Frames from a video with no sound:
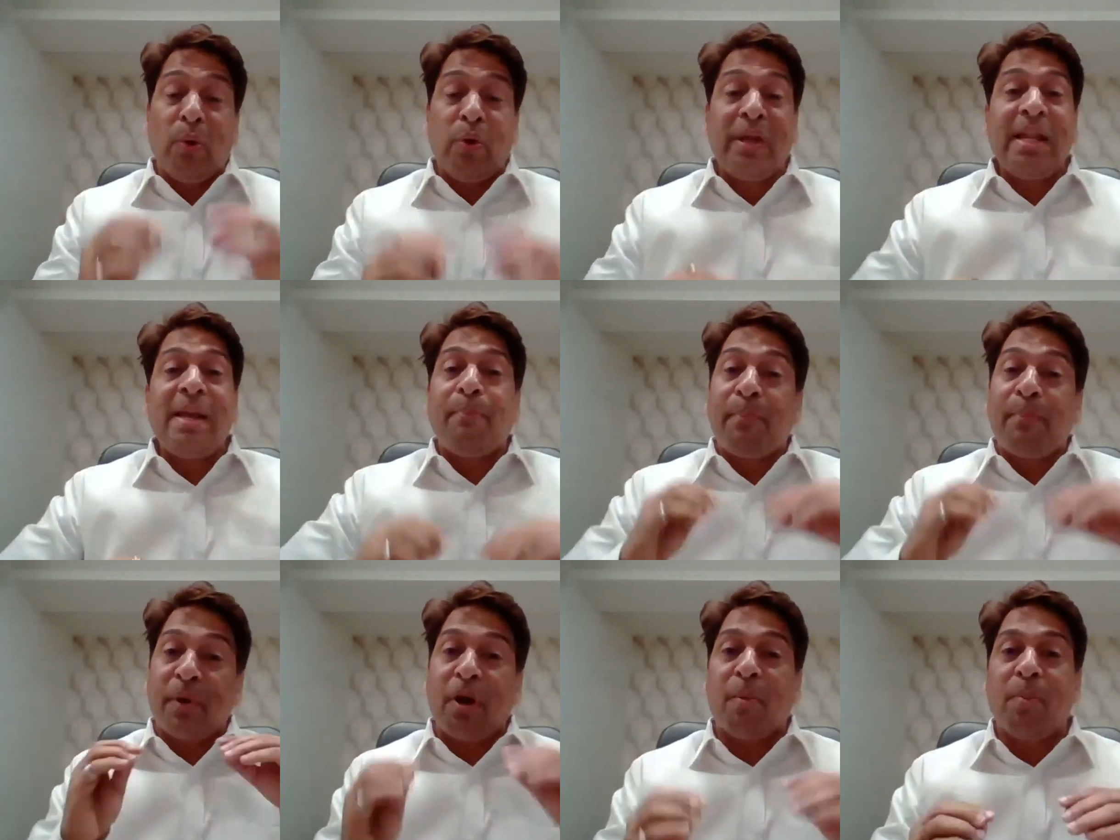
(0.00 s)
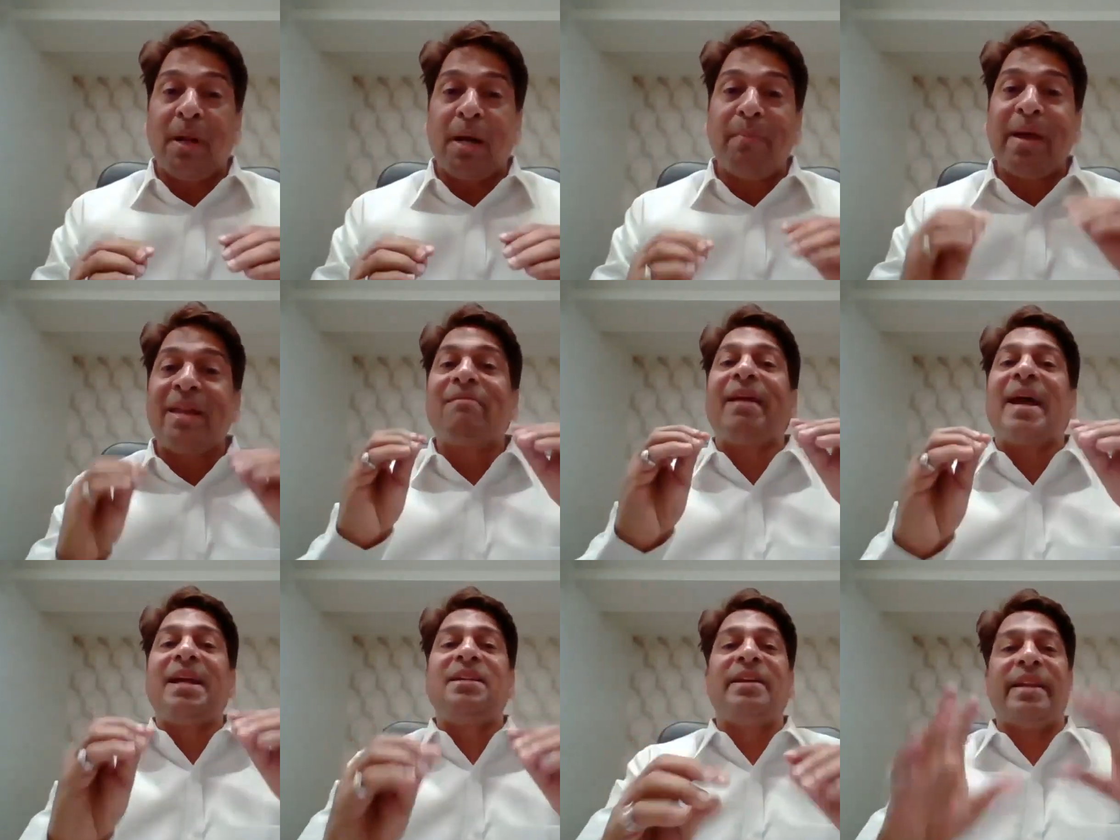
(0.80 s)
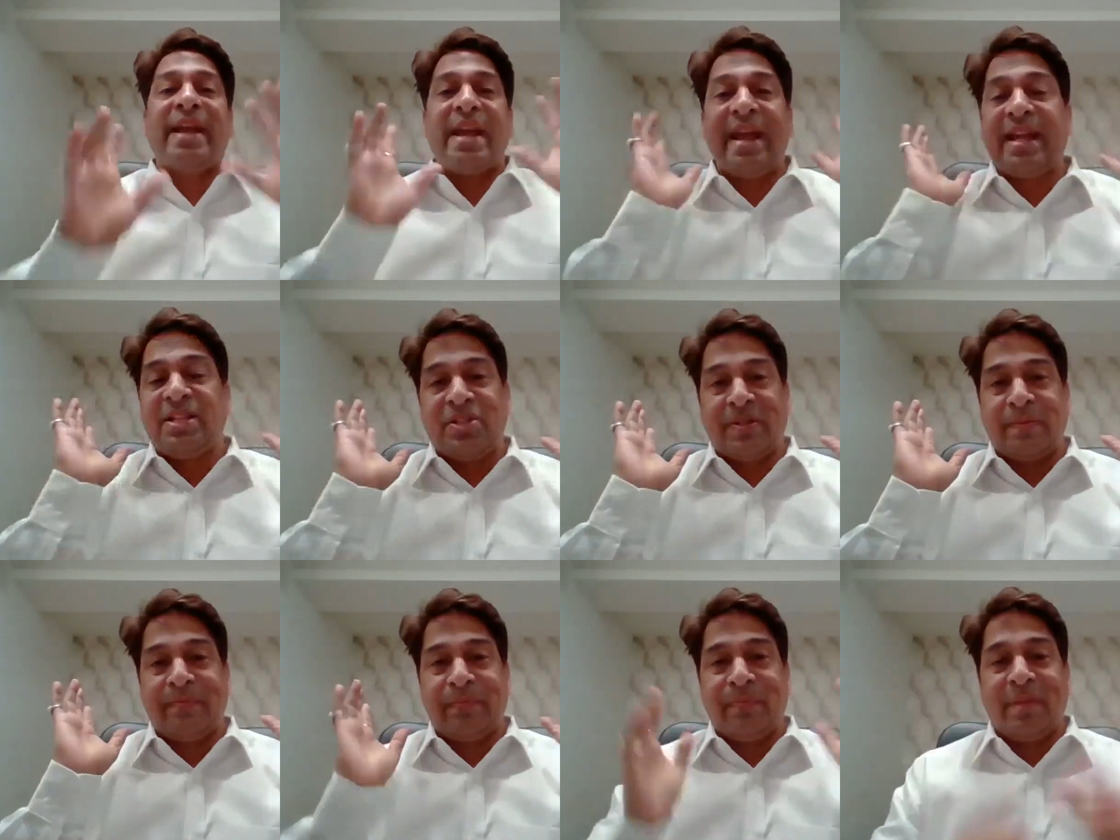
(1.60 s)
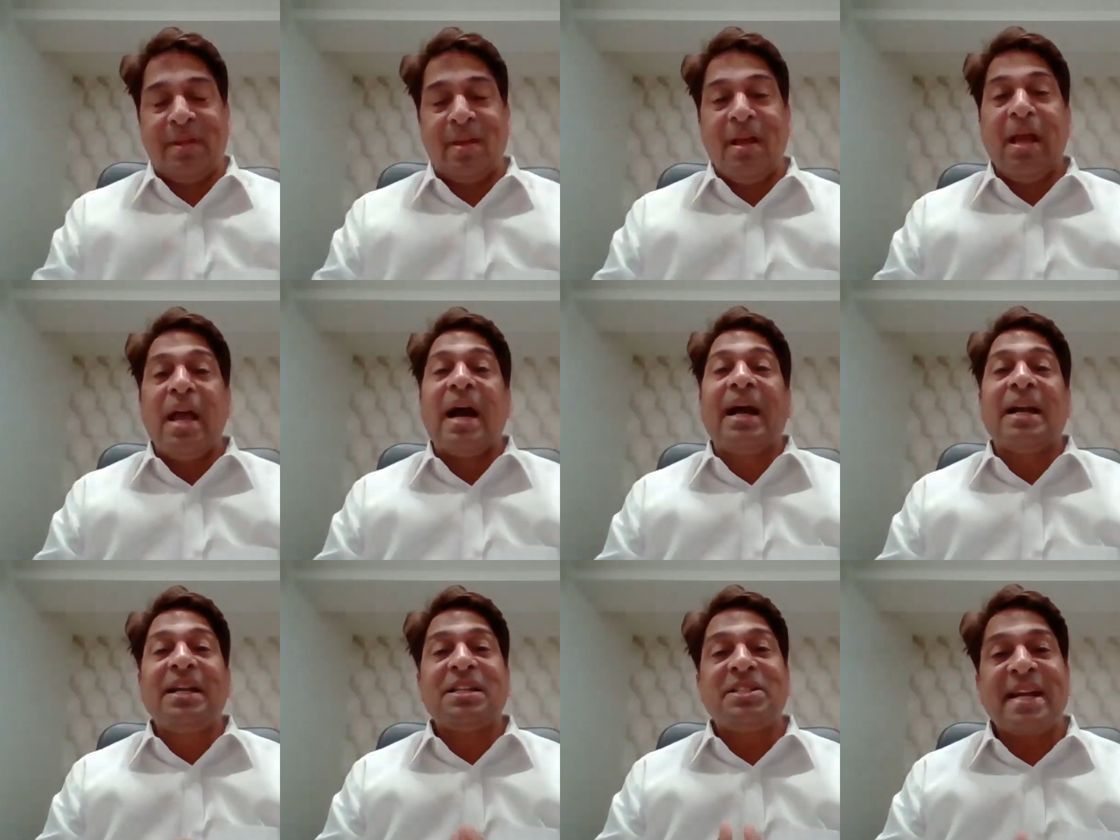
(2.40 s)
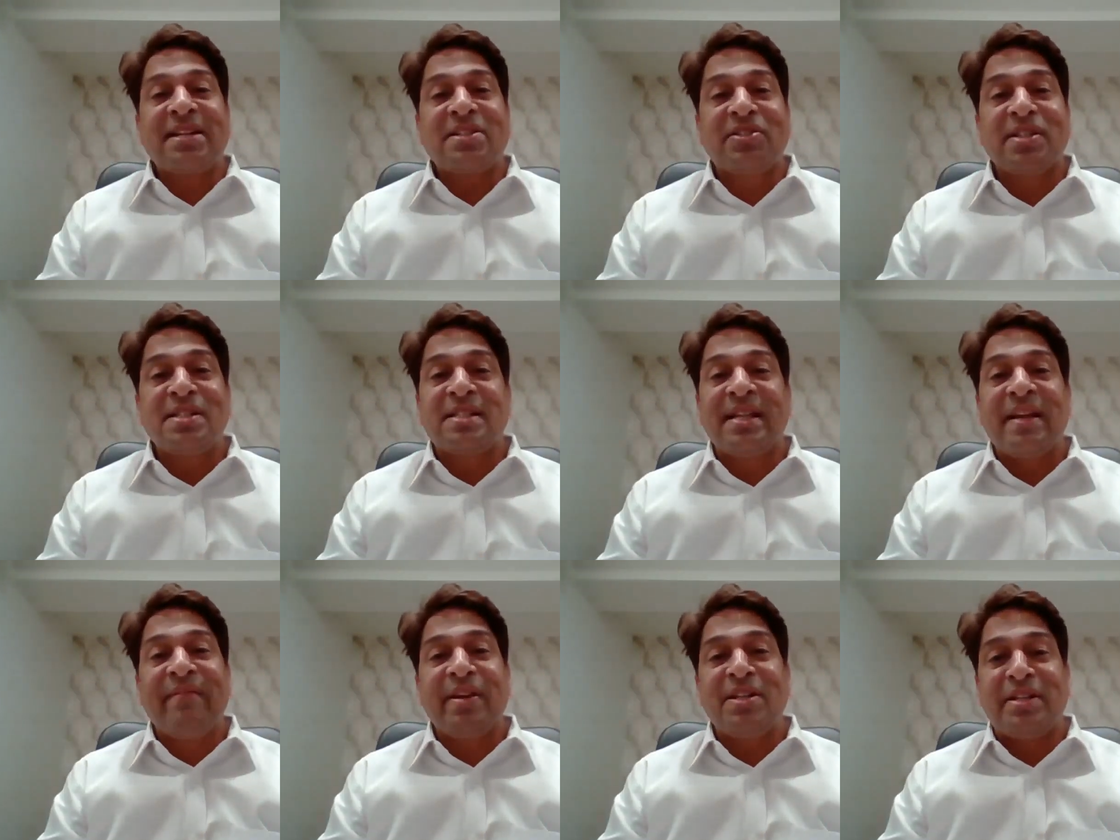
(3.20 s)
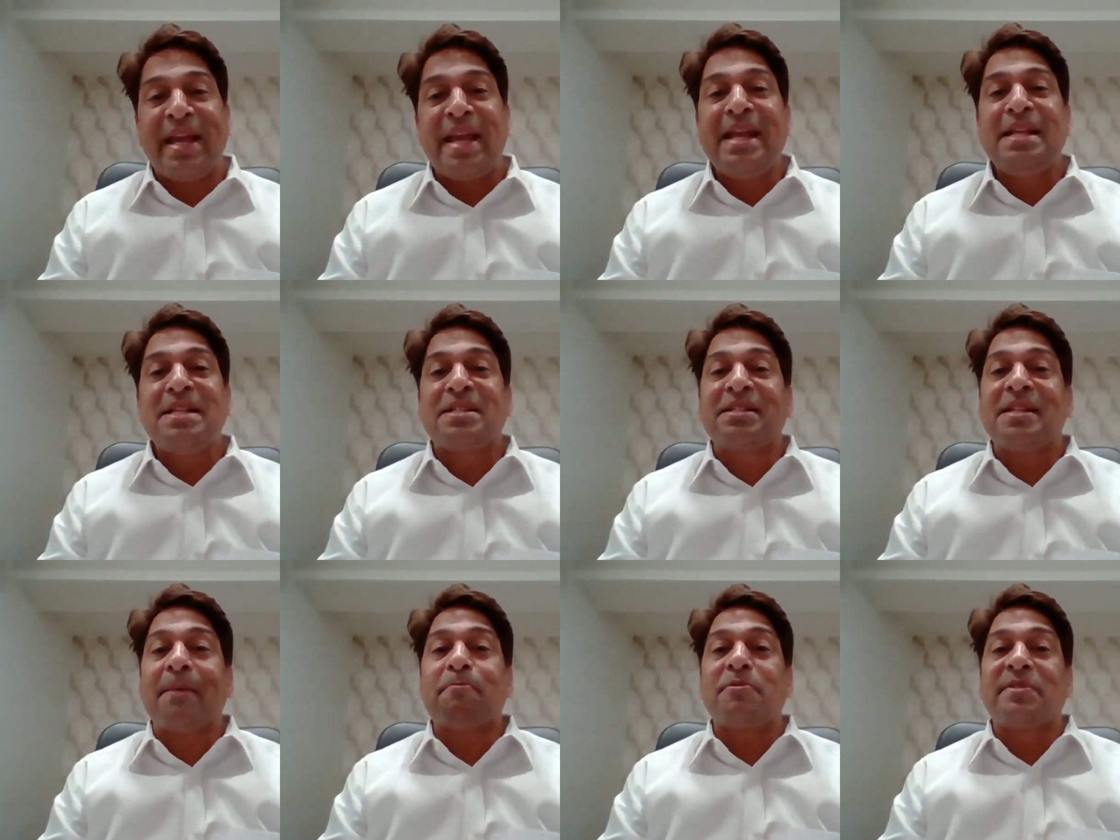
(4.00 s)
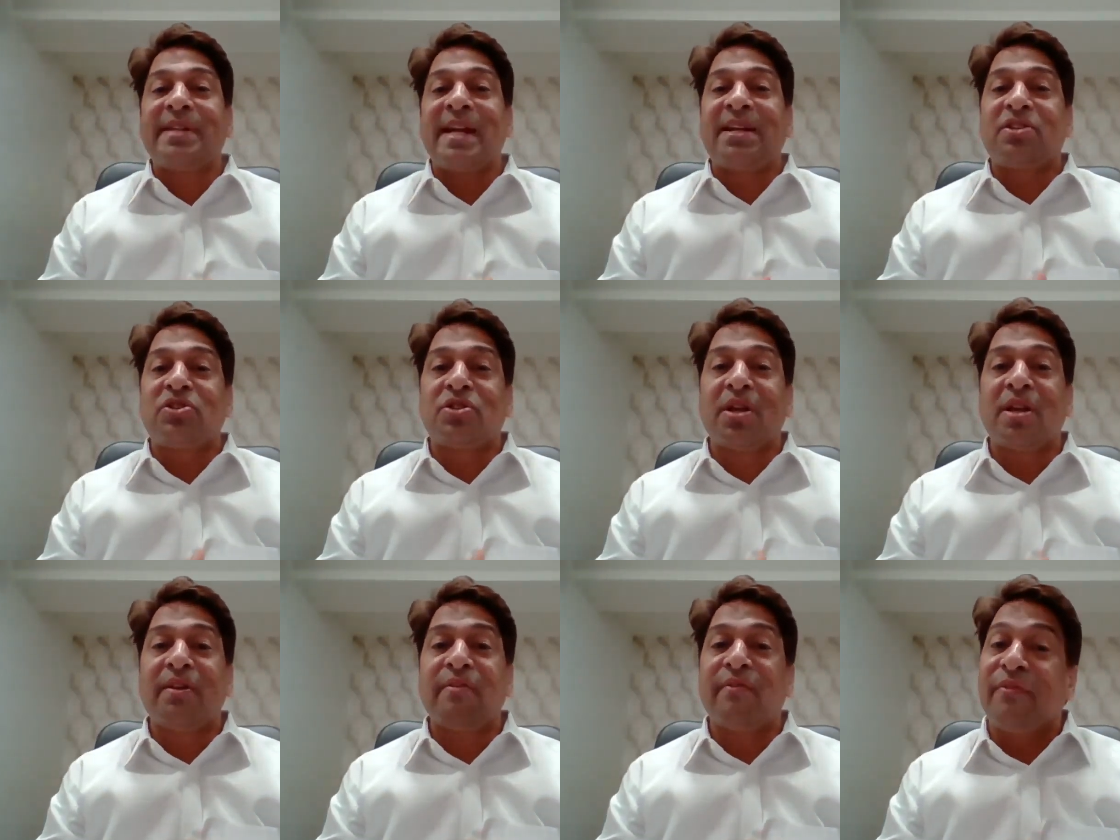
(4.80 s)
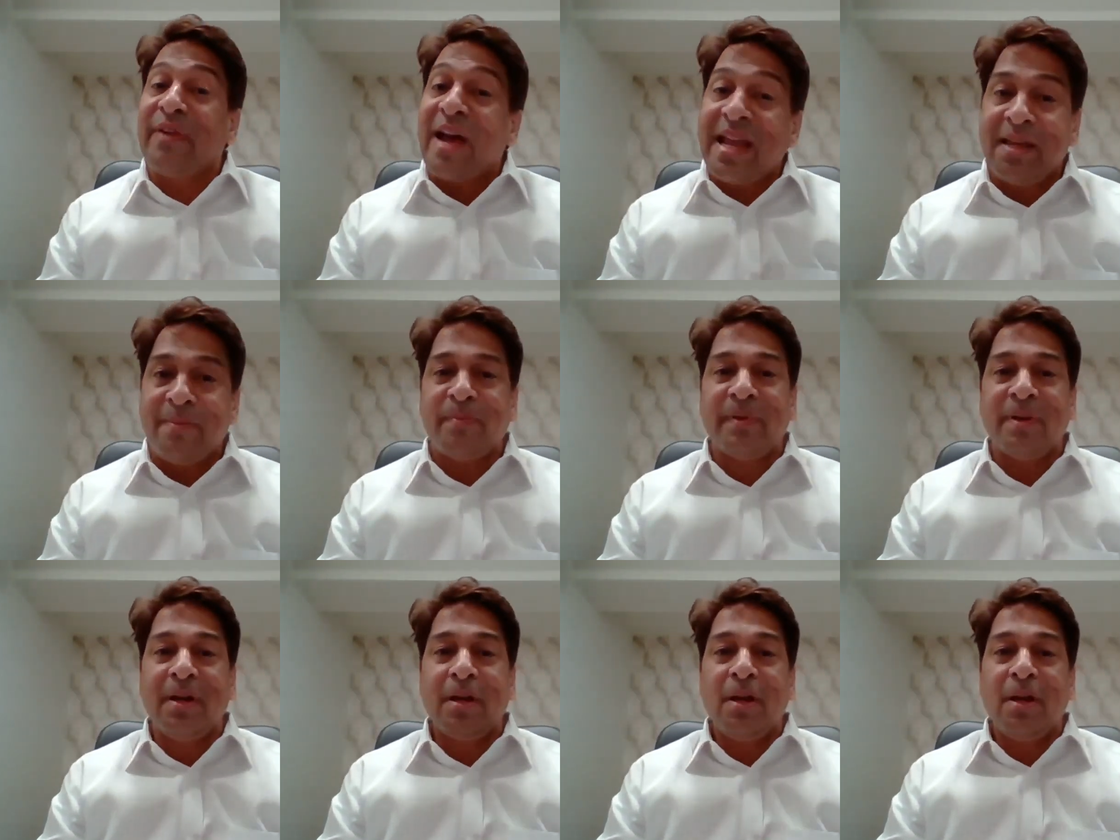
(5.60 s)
Only problem and rider is under section 17 subsection 5